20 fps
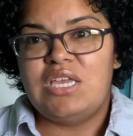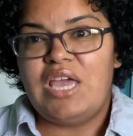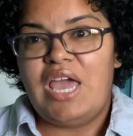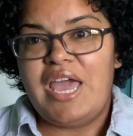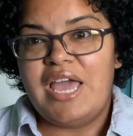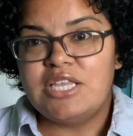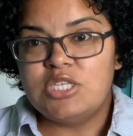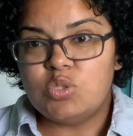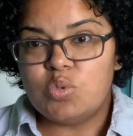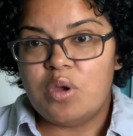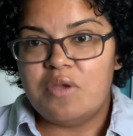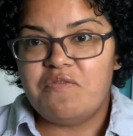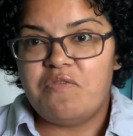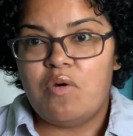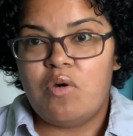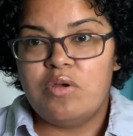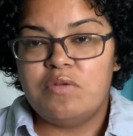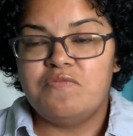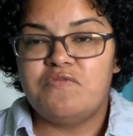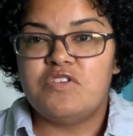Android
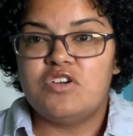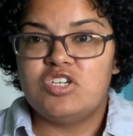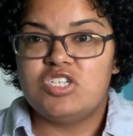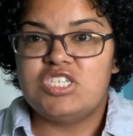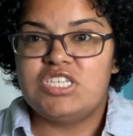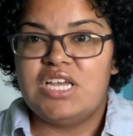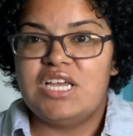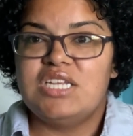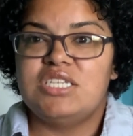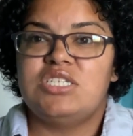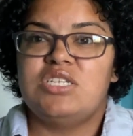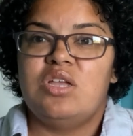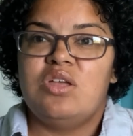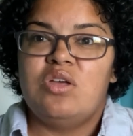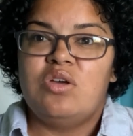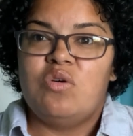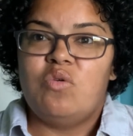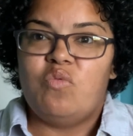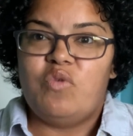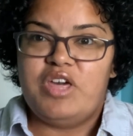phone versus
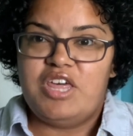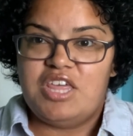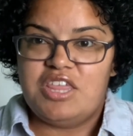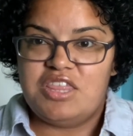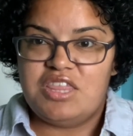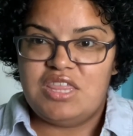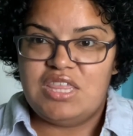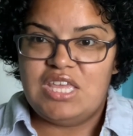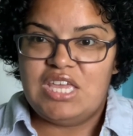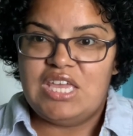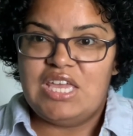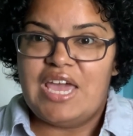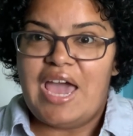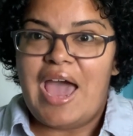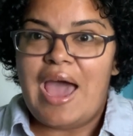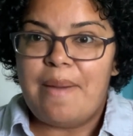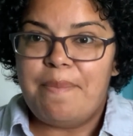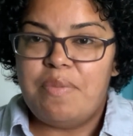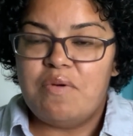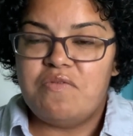with the
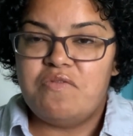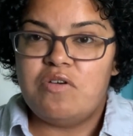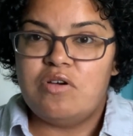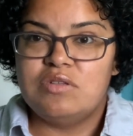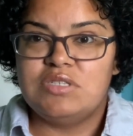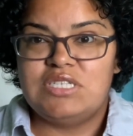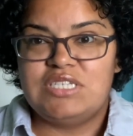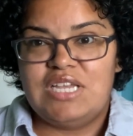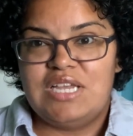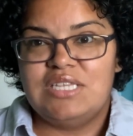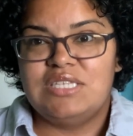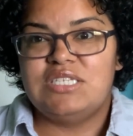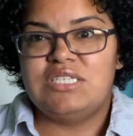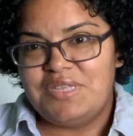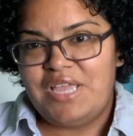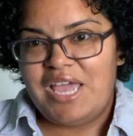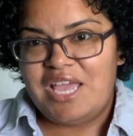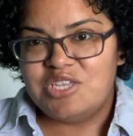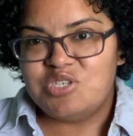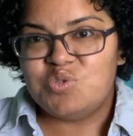Apple phone, since
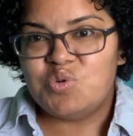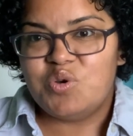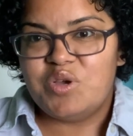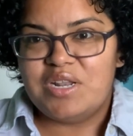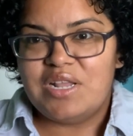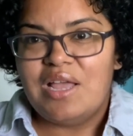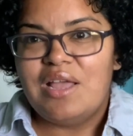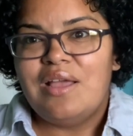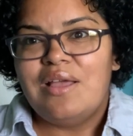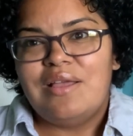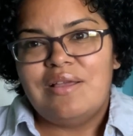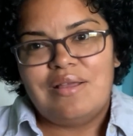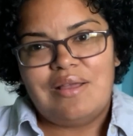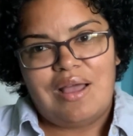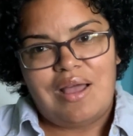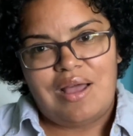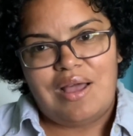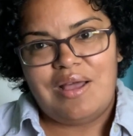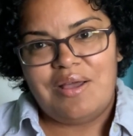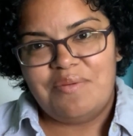Android
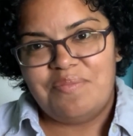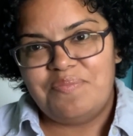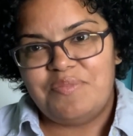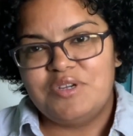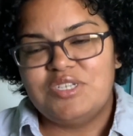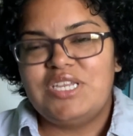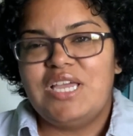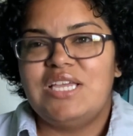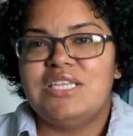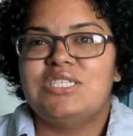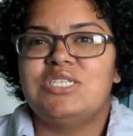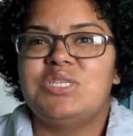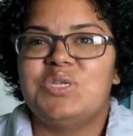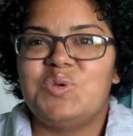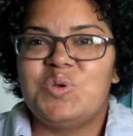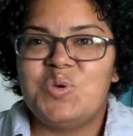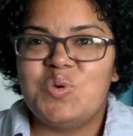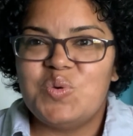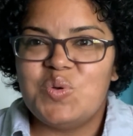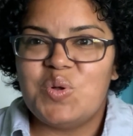pertains to
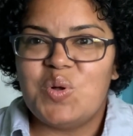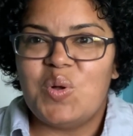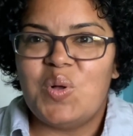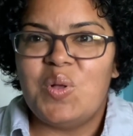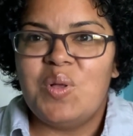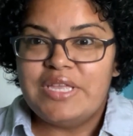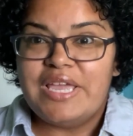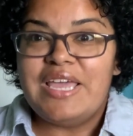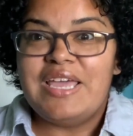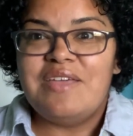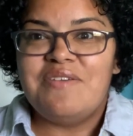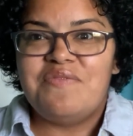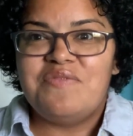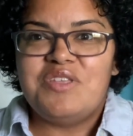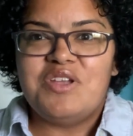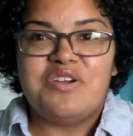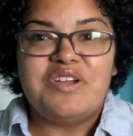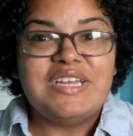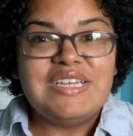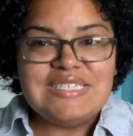Google. If
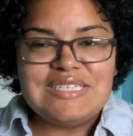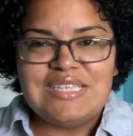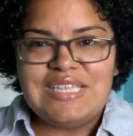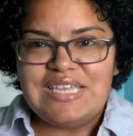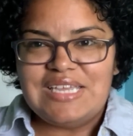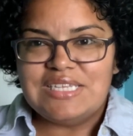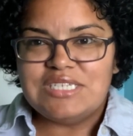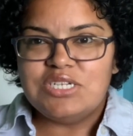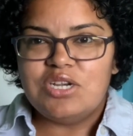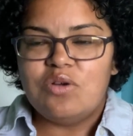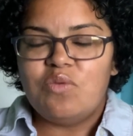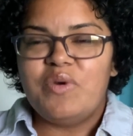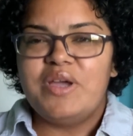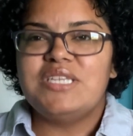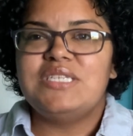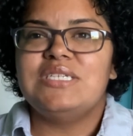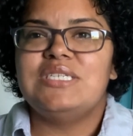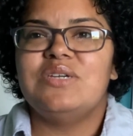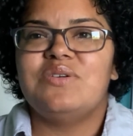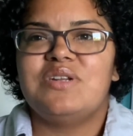there is an easier way
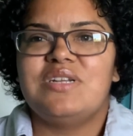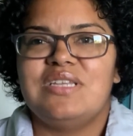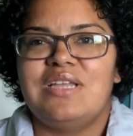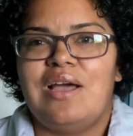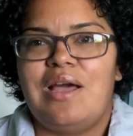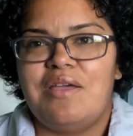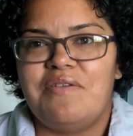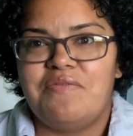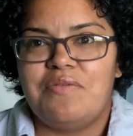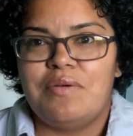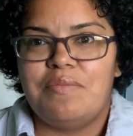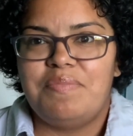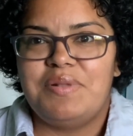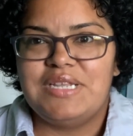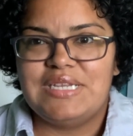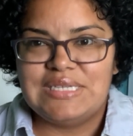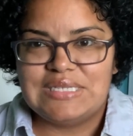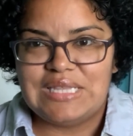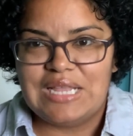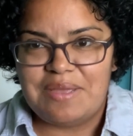to do it on an iPhone,
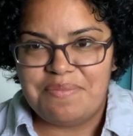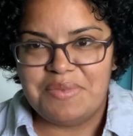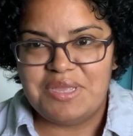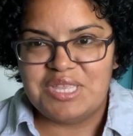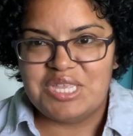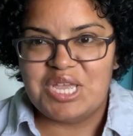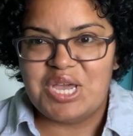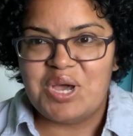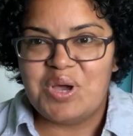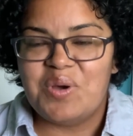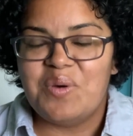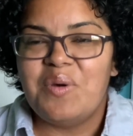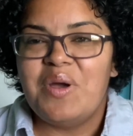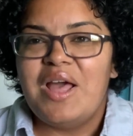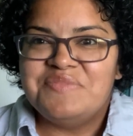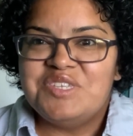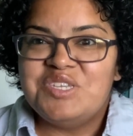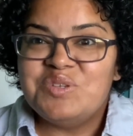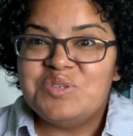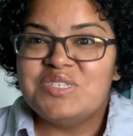please let me know.
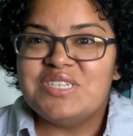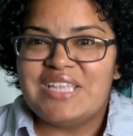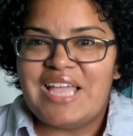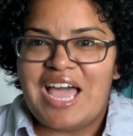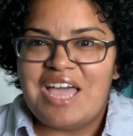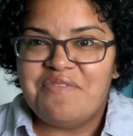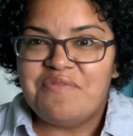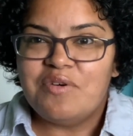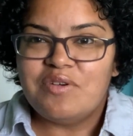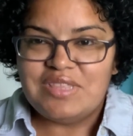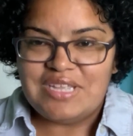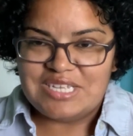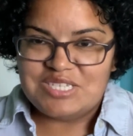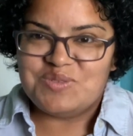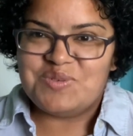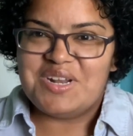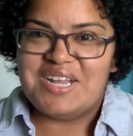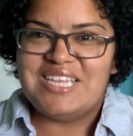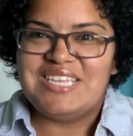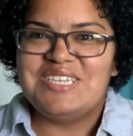Use an iPhone,
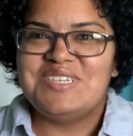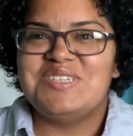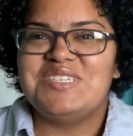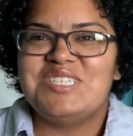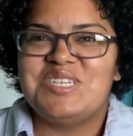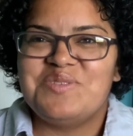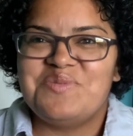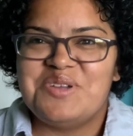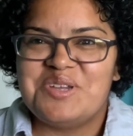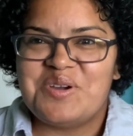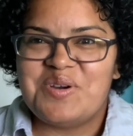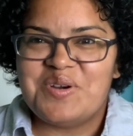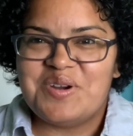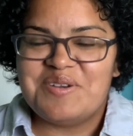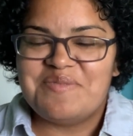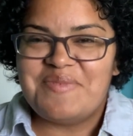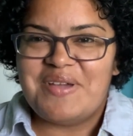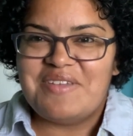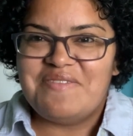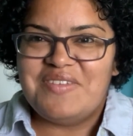that's what I use to
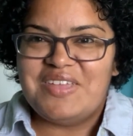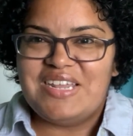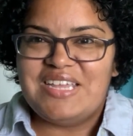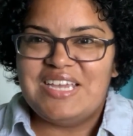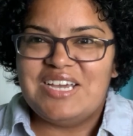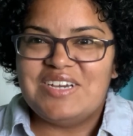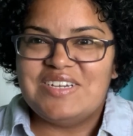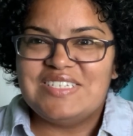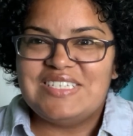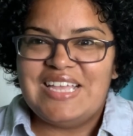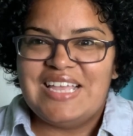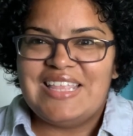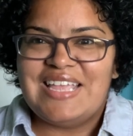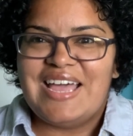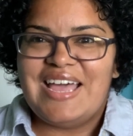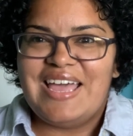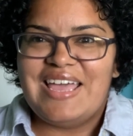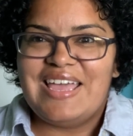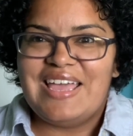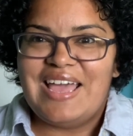record my videos, and
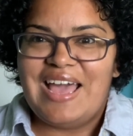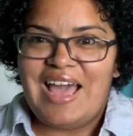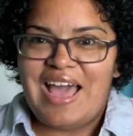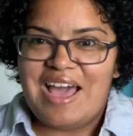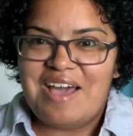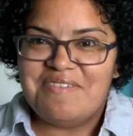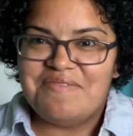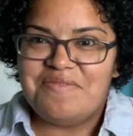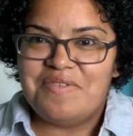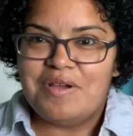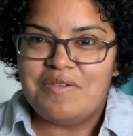I have